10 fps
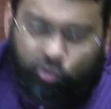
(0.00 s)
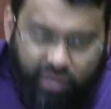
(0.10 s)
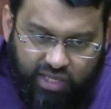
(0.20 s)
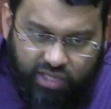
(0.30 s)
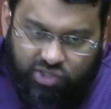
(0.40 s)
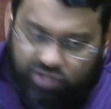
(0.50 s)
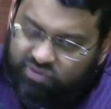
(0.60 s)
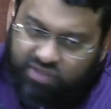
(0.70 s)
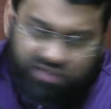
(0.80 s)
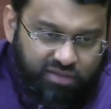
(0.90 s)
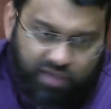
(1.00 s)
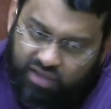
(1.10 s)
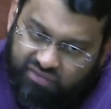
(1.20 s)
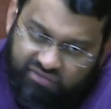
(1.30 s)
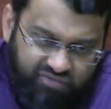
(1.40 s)
Umayyah chieftains,
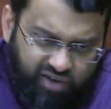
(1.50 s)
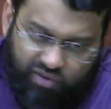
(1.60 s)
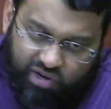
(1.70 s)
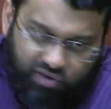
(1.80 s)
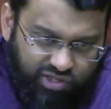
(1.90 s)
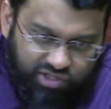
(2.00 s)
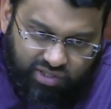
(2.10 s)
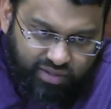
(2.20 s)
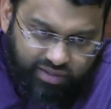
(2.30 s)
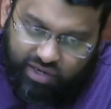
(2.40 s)
very grudgingly.